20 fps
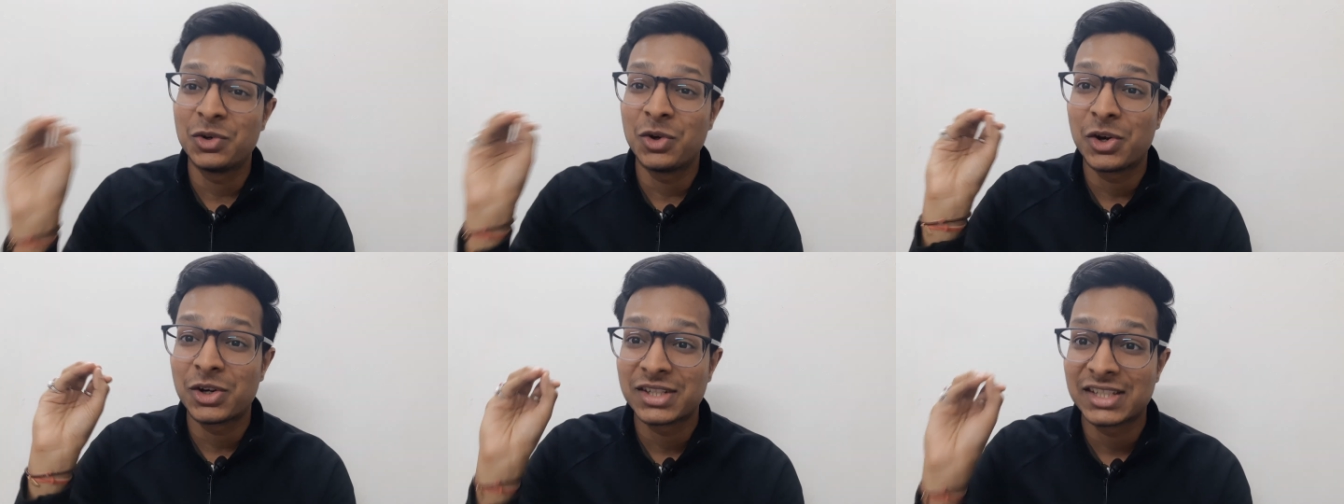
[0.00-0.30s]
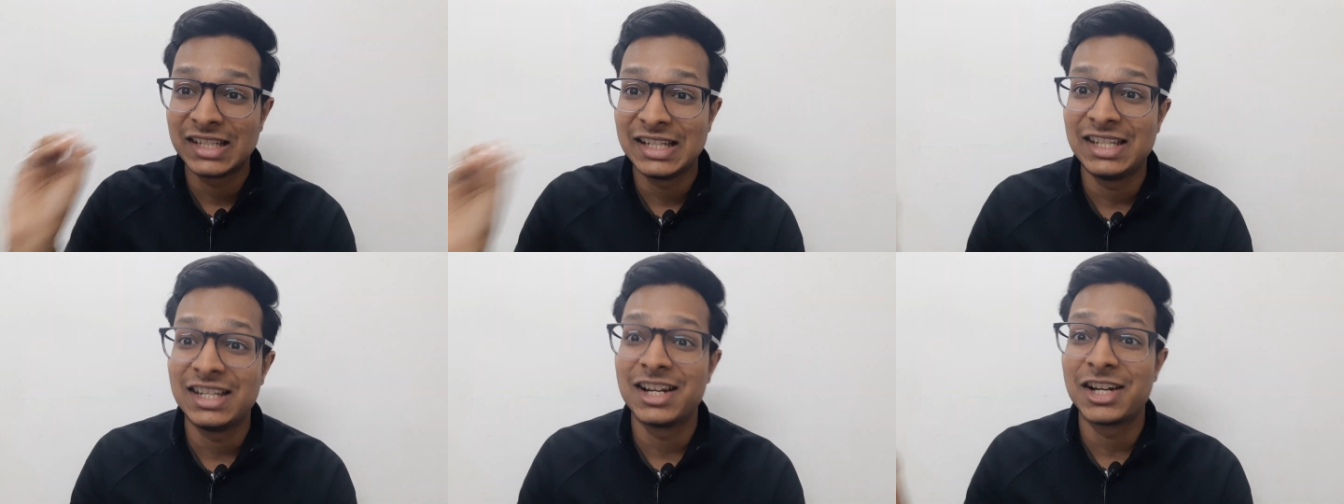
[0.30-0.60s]
to your
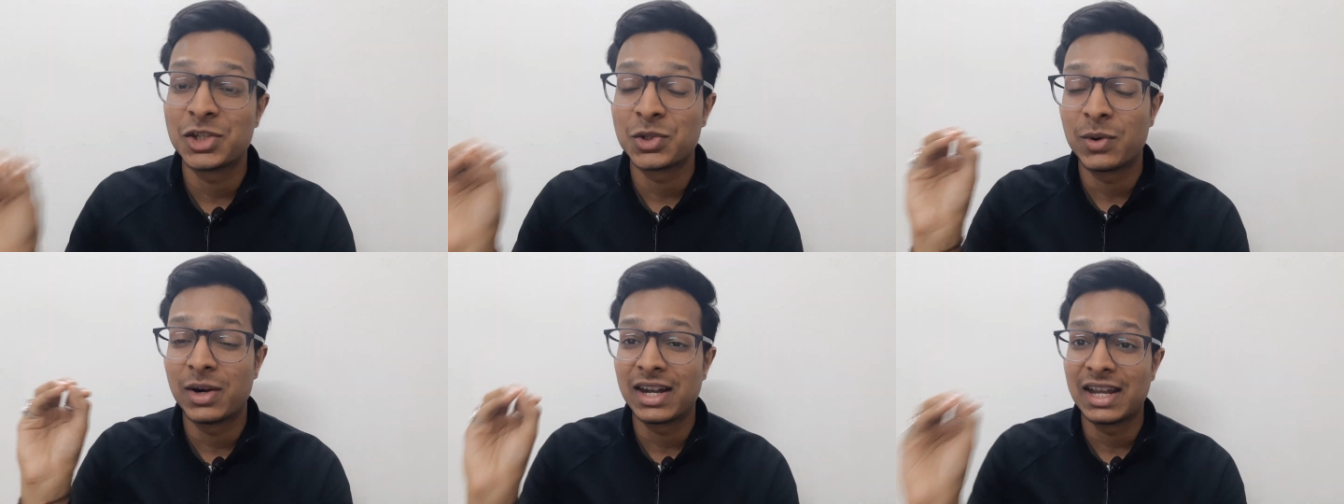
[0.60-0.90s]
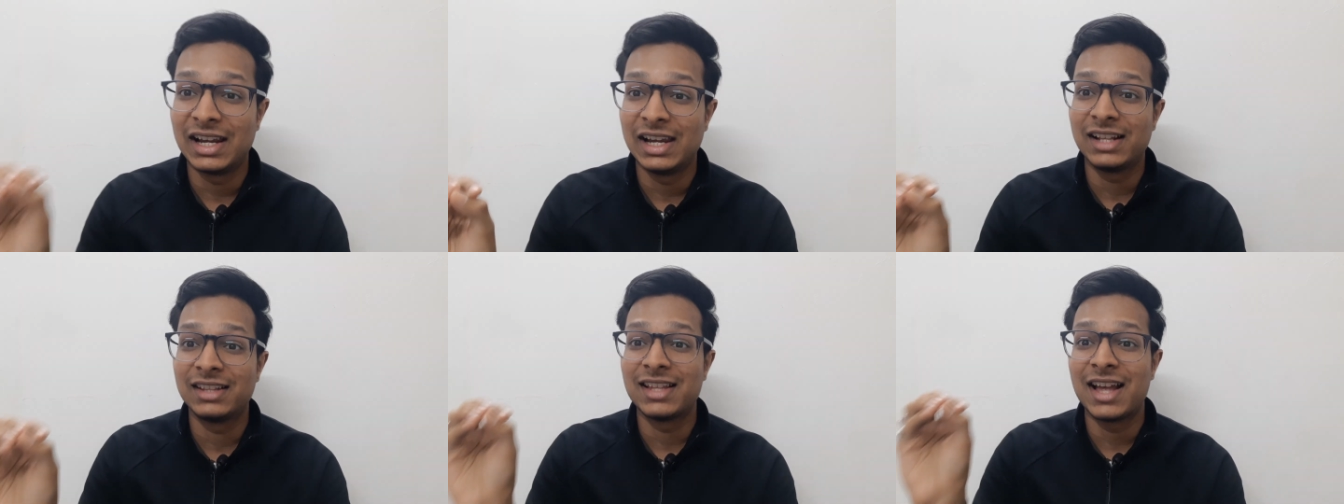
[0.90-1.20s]
seniors who are
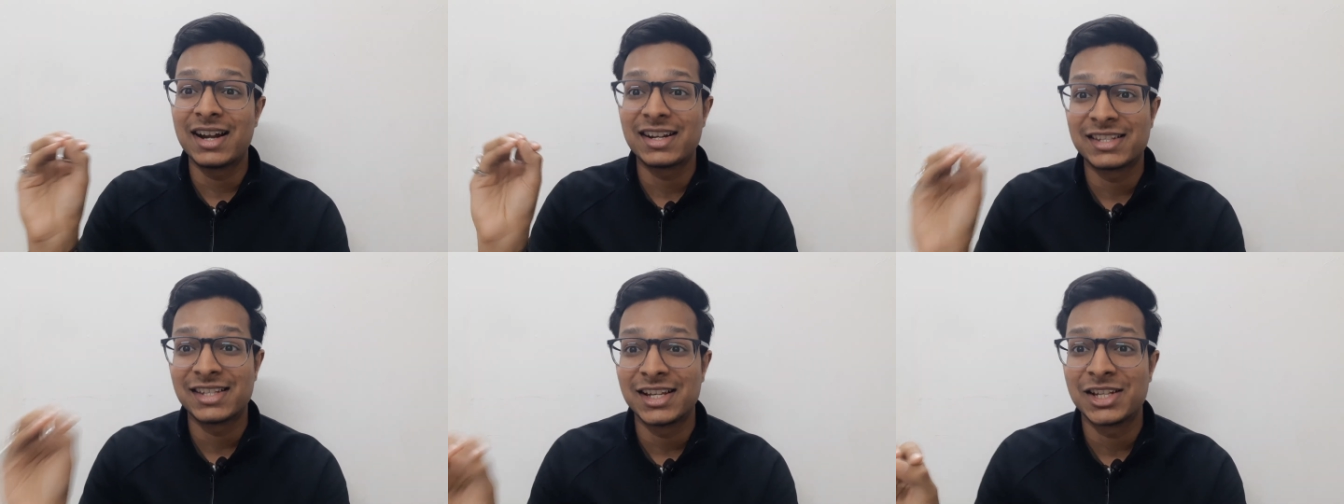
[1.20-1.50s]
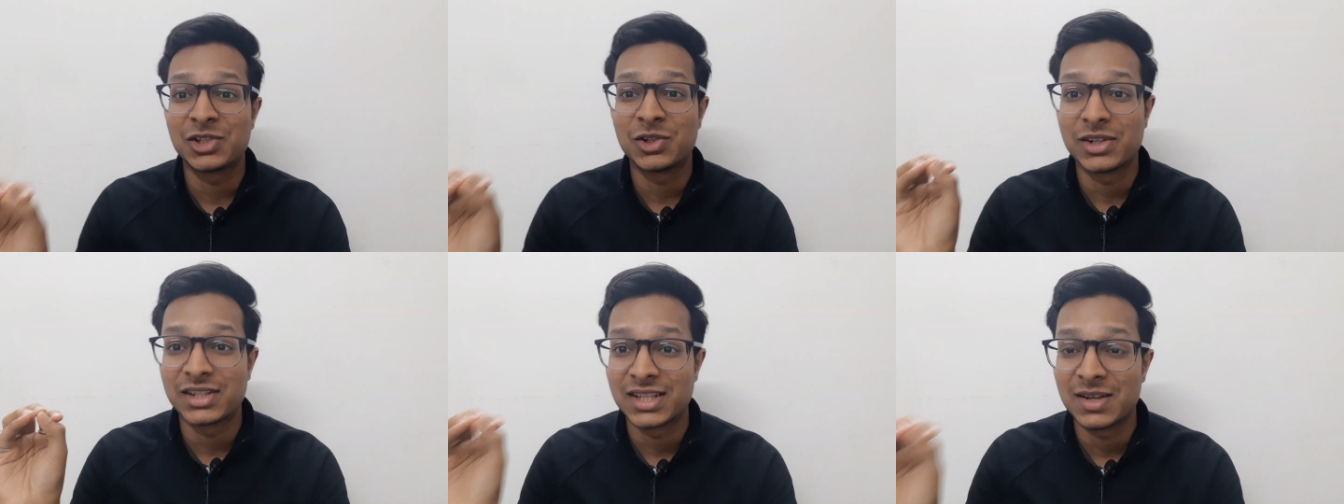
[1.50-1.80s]
telling that
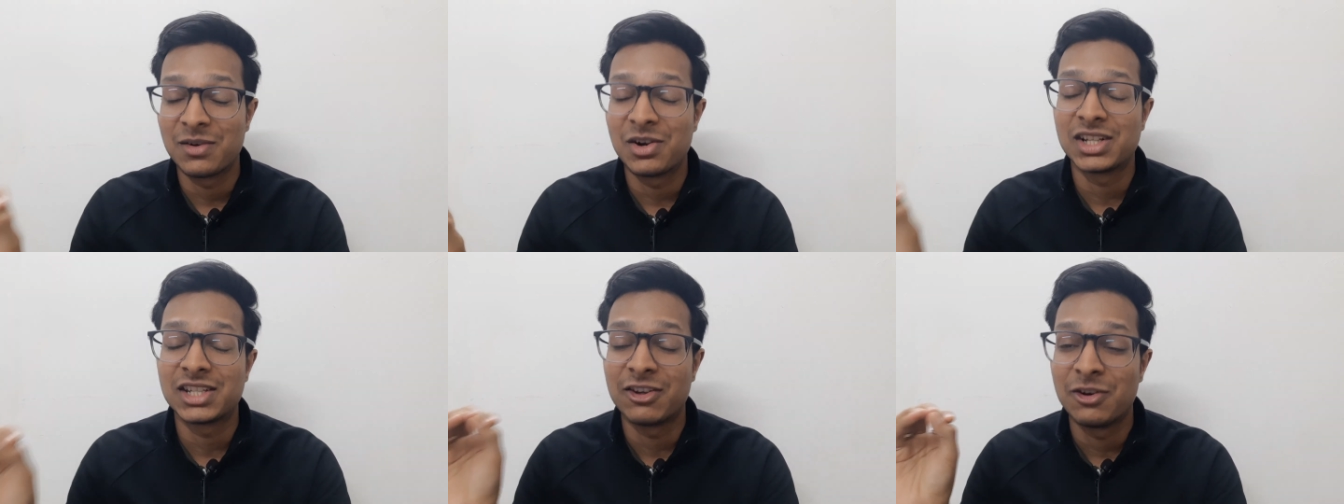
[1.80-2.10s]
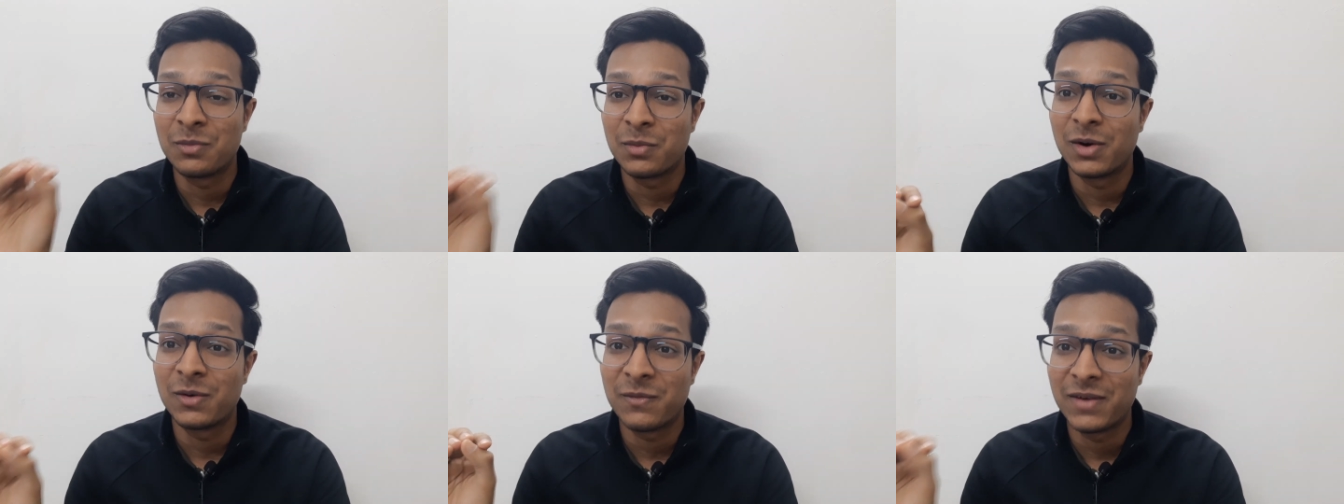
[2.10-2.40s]
6 or 7 or
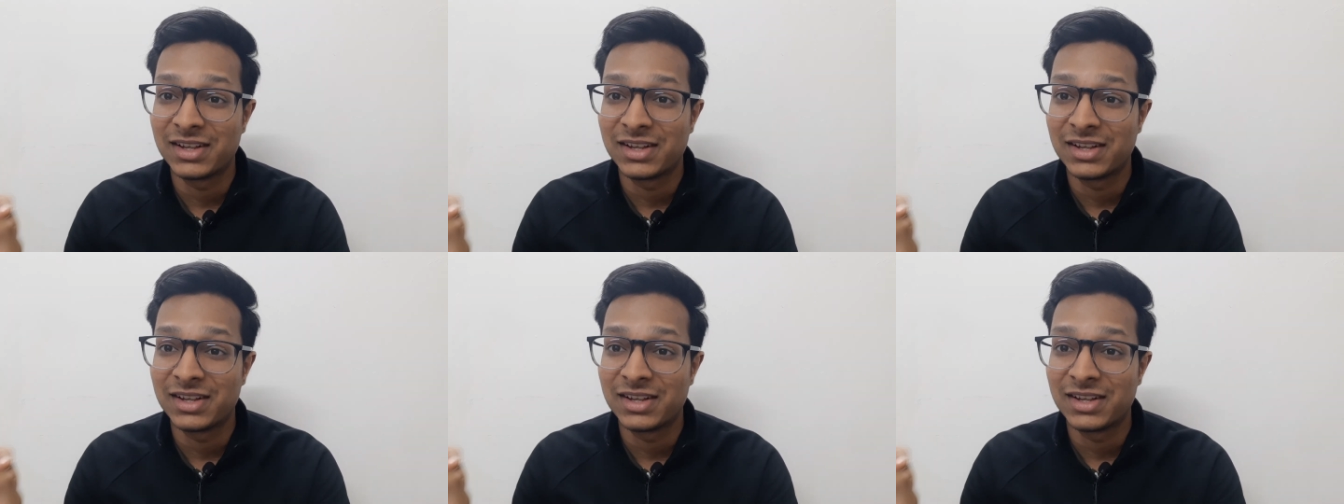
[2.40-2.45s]
7.5